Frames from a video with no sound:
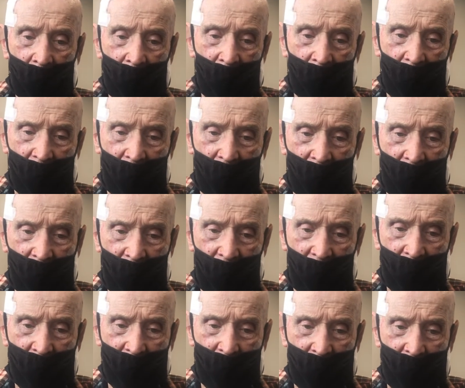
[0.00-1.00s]
got on that,
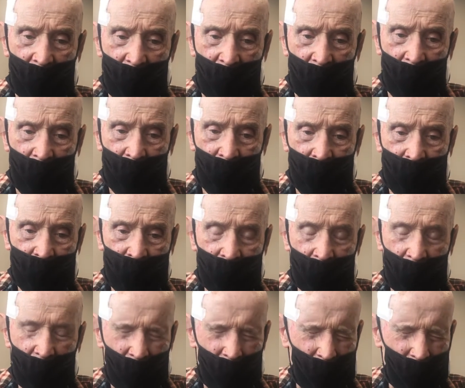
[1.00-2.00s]
oh
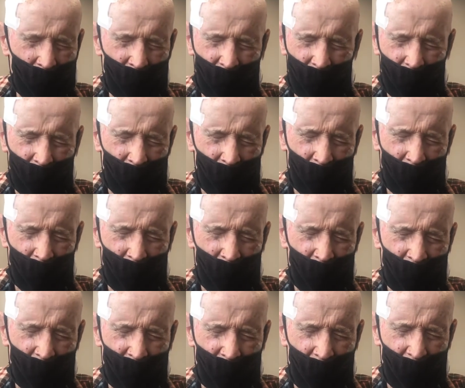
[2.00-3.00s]
dear, I'm getting
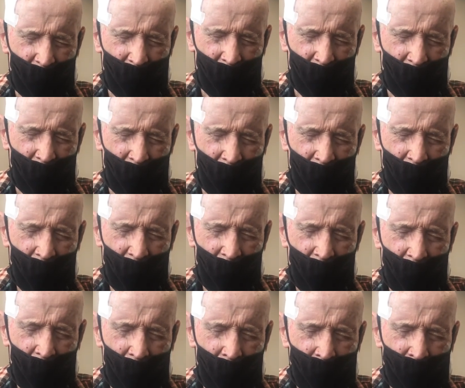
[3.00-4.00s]
mixed up here.
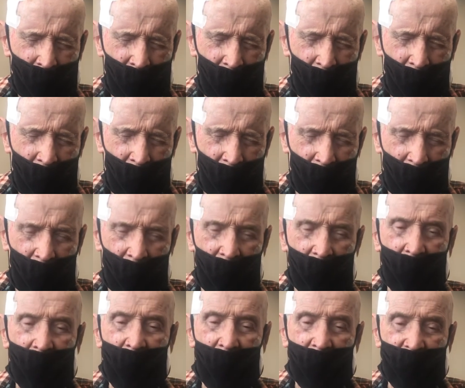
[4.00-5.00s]
We got
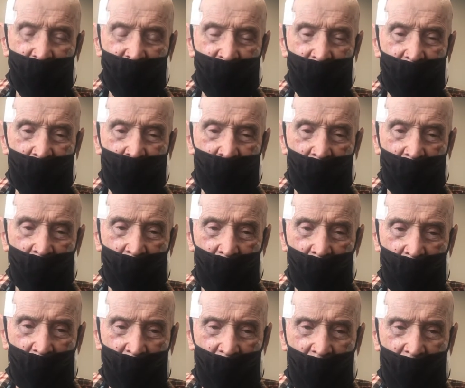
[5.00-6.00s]
on that ship and
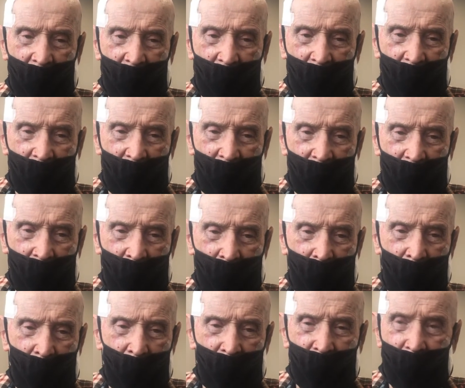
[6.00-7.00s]
we had a
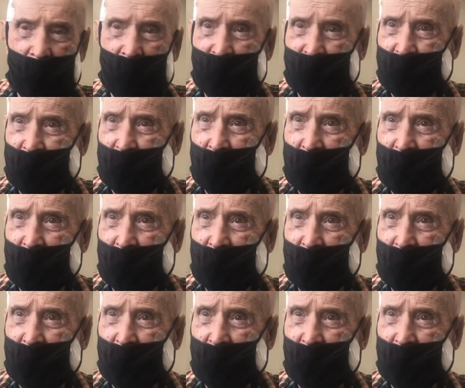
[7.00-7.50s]
bulldozer